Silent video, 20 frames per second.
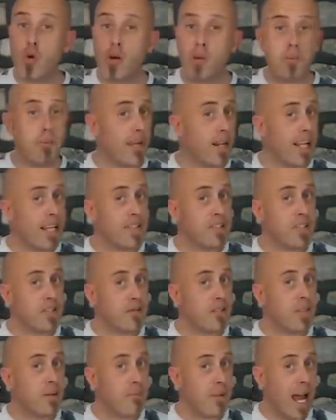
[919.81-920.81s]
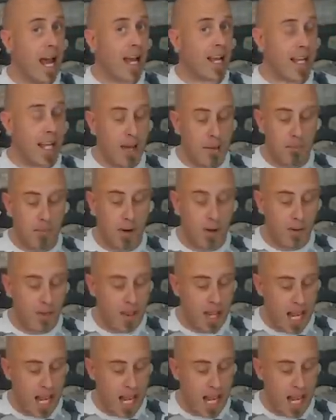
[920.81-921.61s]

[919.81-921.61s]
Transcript: complaints from the Mac camp on